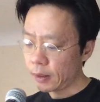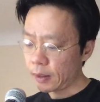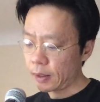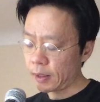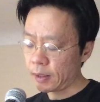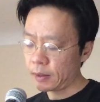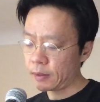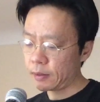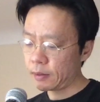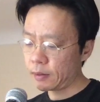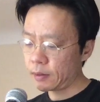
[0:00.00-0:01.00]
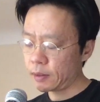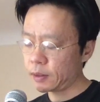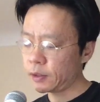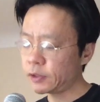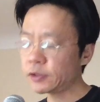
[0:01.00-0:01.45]
And
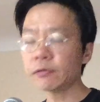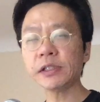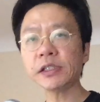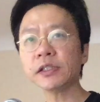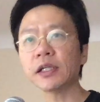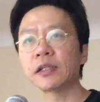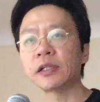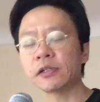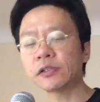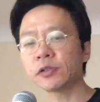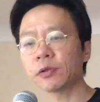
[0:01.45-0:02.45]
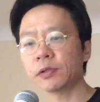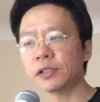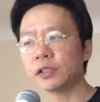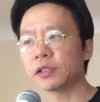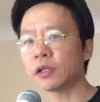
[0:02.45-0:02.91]
there's a reason that their
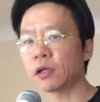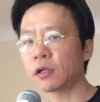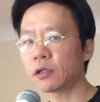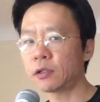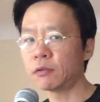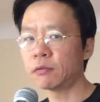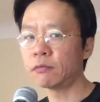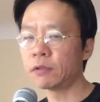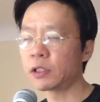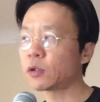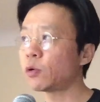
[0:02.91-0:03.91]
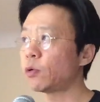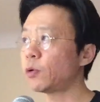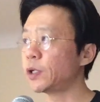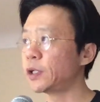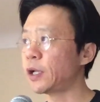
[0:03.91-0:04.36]
stories are
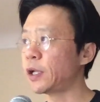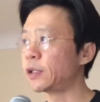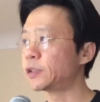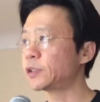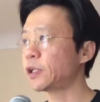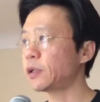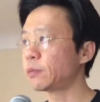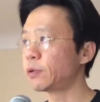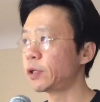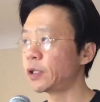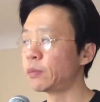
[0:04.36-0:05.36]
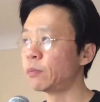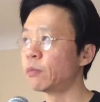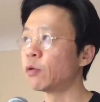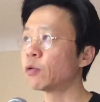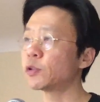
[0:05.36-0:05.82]
recorded and celebrated
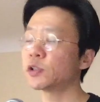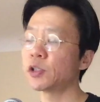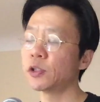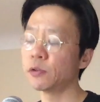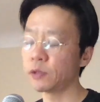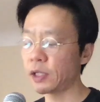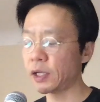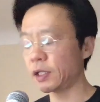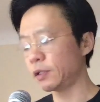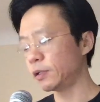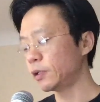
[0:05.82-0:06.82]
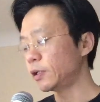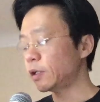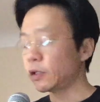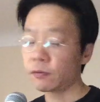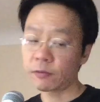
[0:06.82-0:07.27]
more so than,
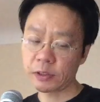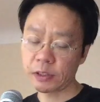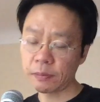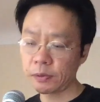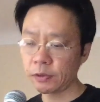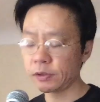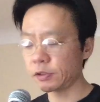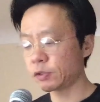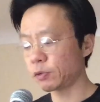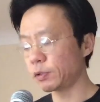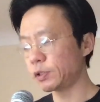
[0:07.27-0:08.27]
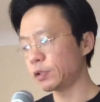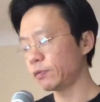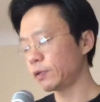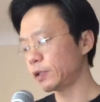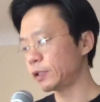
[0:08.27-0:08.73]
for example, stories of
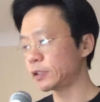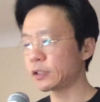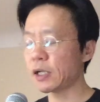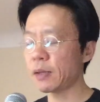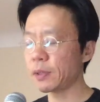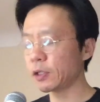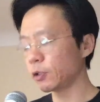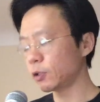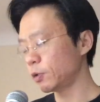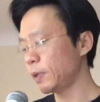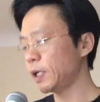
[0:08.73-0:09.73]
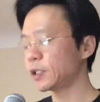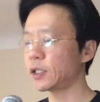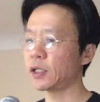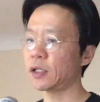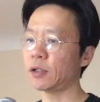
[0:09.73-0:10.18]
Islamic
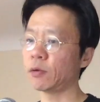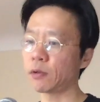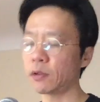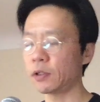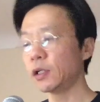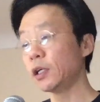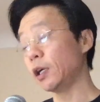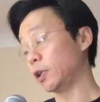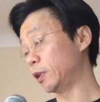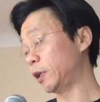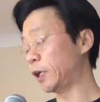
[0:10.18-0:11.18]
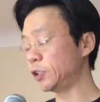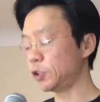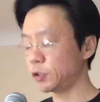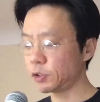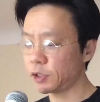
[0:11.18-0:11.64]
automata or
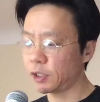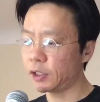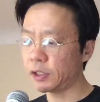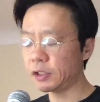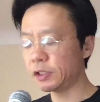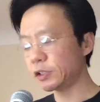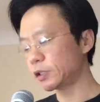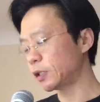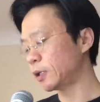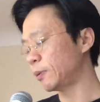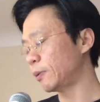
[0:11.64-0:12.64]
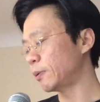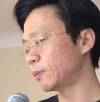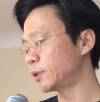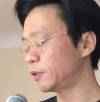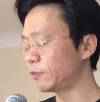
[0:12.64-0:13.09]
ancient Chinese
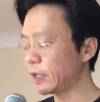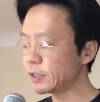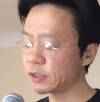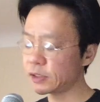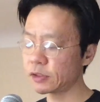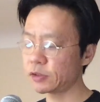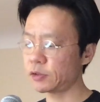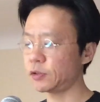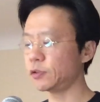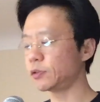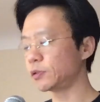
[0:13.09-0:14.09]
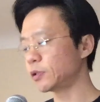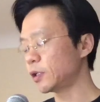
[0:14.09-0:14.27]
devices to